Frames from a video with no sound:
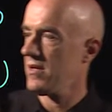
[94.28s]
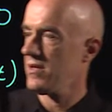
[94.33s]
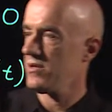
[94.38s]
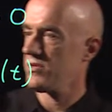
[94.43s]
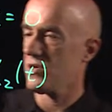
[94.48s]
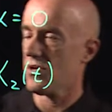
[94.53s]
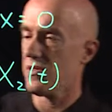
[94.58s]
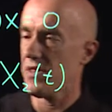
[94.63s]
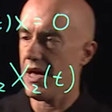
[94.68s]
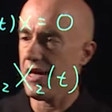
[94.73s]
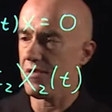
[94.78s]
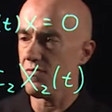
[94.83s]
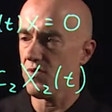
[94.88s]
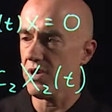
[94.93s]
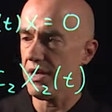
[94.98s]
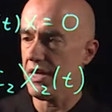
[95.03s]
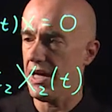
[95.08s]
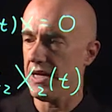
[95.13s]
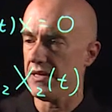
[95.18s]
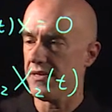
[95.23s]
So then
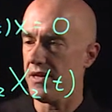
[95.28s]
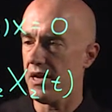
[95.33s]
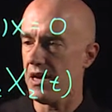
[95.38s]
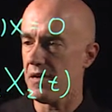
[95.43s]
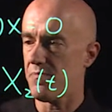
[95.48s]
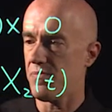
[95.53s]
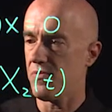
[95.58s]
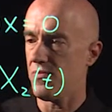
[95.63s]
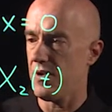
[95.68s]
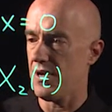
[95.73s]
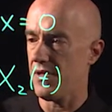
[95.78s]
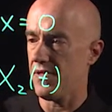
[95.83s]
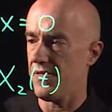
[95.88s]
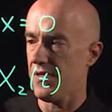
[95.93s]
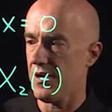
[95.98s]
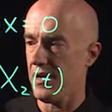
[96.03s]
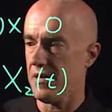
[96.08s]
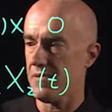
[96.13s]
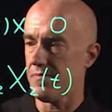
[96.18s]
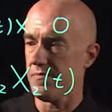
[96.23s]
we end up with
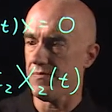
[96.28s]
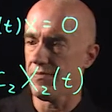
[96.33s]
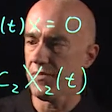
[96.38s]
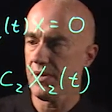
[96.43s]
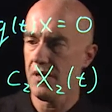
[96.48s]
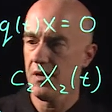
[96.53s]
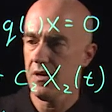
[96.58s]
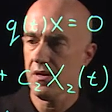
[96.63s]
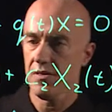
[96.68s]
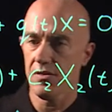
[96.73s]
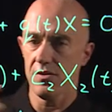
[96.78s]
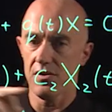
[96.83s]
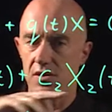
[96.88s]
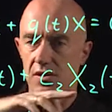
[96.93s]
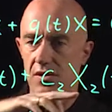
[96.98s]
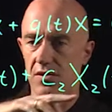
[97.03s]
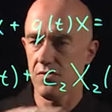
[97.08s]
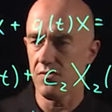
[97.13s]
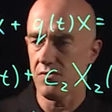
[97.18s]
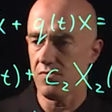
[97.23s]
um,
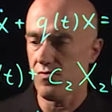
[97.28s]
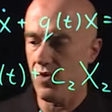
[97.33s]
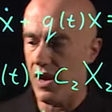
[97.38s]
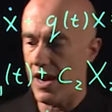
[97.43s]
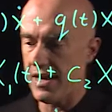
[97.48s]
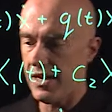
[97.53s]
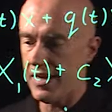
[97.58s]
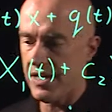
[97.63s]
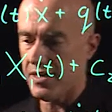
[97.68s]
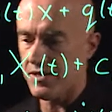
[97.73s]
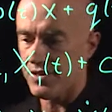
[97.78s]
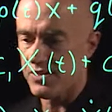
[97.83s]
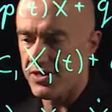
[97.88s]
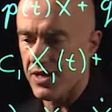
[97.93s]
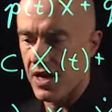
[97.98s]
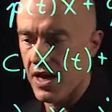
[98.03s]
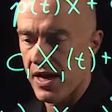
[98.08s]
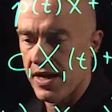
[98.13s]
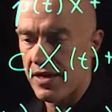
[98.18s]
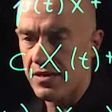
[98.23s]
the right-hand
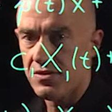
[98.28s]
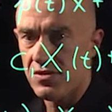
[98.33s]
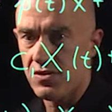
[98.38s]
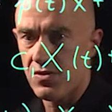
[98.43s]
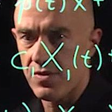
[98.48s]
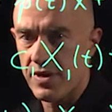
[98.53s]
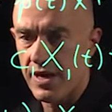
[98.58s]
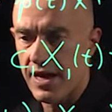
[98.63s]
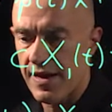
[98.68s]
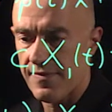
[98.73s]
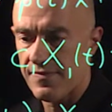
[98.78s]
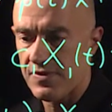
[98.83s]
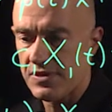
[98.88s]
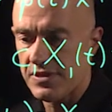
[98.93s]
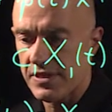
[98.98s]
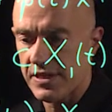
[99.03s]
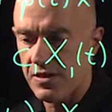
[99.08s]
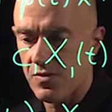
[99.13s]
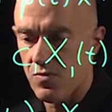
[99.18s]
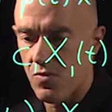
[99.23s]
side. So we have
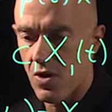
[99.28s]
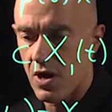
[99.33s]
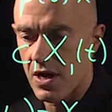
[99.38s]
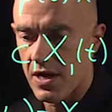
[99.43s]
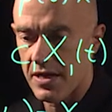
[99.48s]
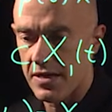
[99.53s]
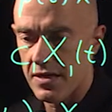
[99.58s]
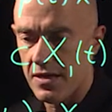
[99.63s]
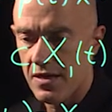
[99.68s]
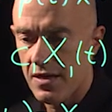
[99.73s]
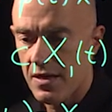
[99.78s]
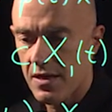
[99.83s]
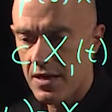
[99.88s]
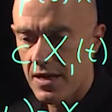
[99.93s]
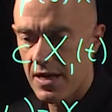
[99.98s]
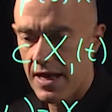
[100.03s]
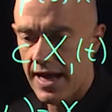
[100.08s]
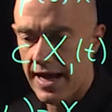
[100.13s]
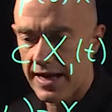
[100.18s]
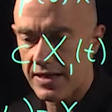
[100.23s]
C1
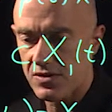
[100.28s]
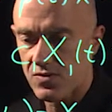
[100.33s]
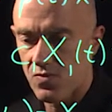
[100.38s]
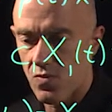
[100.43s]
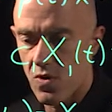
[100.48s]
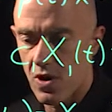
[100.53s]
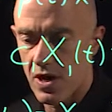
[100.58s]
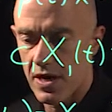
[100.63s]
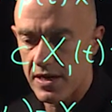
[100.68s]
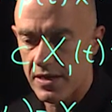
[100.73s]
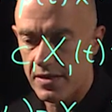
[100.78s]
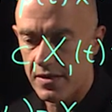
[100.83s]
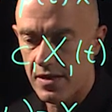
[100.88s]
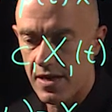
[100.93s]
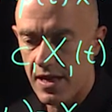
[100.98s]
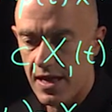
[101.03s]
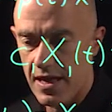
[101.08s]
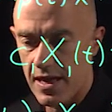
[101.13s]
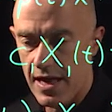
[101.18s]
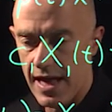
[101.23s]
x1
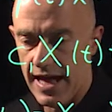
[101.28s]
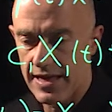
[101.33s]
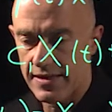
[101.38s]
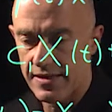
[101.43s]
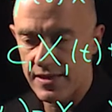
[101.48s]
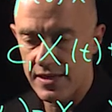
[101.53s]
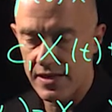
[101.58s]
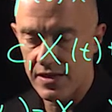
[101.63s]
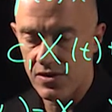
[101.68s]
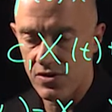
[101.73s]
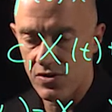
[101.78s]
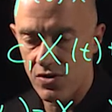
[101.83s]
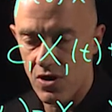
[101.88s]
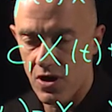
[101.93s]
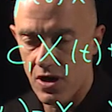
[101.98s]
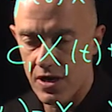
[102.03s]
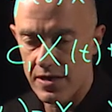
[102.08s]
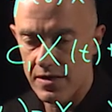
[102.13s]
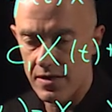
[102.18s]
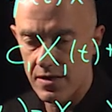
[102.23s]
at t
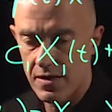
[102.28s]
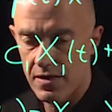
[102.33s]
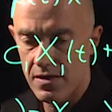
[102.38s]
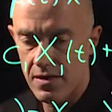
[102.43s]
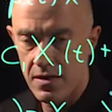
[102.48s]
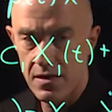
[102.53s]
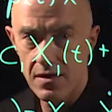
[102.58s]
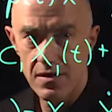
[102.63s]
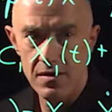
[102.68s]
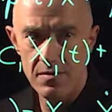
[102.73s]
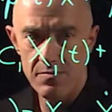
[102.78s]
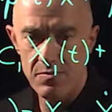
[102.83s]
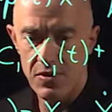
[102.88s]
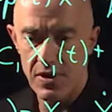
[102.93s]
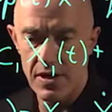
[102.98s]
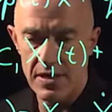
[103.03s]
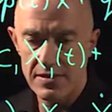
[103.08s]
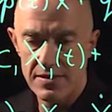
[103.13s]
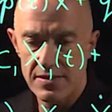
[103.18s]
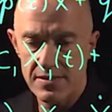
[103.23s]
naught
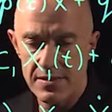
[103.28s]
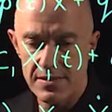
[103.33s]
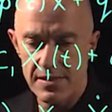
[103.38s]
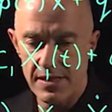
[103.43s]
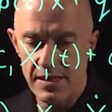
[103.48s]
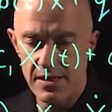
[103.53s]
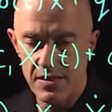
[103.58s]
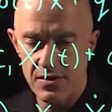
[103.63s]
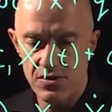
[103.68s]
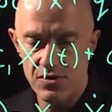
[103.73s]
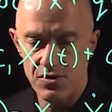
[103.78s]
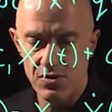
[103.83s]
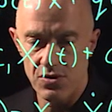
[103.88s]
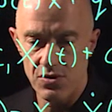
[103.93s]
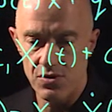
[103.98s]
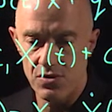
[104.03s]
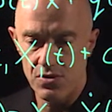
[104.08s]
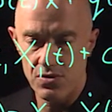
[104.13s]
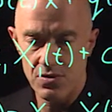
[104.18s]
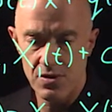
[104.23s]
plus
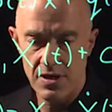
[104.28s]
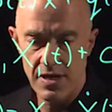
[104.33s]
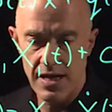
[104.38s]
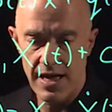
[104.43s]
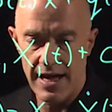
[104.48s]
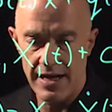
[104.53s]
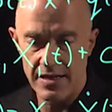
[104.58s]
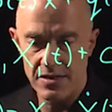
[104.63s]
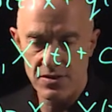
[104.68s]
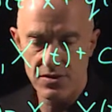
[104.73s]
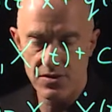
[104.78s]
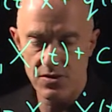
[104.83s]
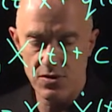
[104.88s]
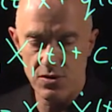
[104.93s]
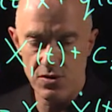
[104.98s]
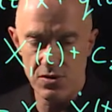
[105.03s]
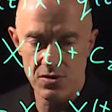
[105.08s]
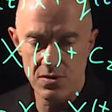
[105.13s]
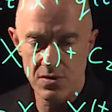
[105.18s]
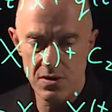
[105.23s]
C2
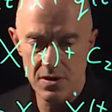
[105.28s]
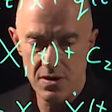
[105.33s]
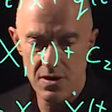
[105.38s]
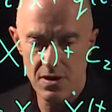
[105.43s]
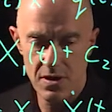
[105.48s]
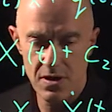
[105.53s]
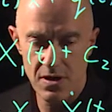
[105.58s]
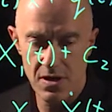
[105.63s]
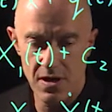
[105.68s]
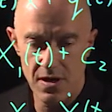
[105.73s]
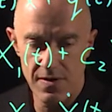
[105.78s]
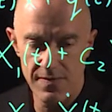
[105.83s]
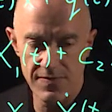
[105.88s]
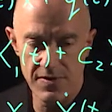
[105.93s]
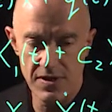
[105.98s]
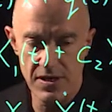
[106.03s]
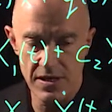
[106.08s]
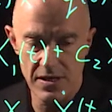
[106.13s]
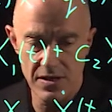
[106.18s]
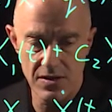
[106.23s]
x2 of
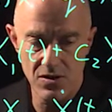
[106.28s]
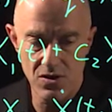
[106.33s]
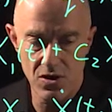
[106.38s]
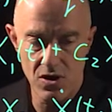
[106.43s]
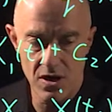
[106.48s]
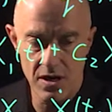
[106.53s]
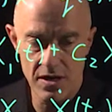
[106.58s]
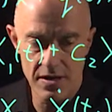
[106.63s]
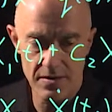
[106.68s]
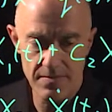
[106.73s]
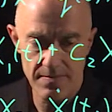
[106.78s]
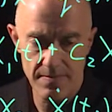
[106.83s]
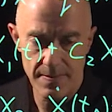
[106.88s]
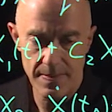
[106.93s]
t naught.